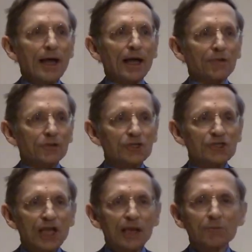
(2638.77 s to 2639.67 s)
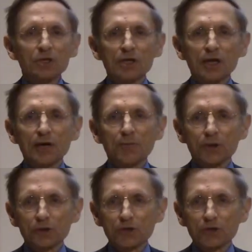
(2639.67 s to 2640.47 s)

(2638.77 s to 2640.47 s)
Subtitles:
At the same time, they're